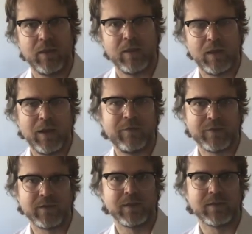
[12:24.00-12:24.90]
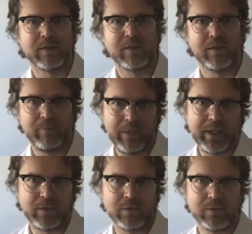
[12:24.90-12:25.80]
after this
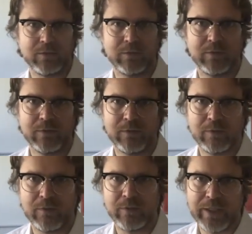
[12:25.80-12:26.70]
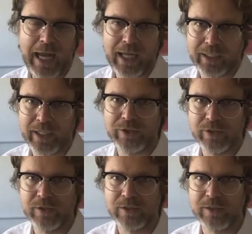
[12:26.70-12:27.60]
the
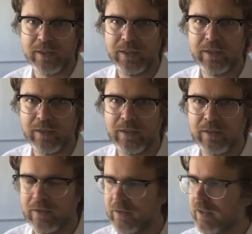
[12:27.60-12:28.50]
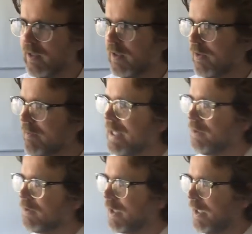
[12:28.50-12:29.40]
allegations in the
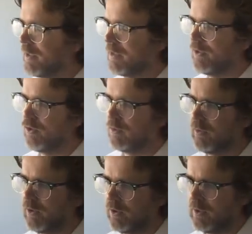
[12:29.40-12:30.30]
medical case at Nuremberg,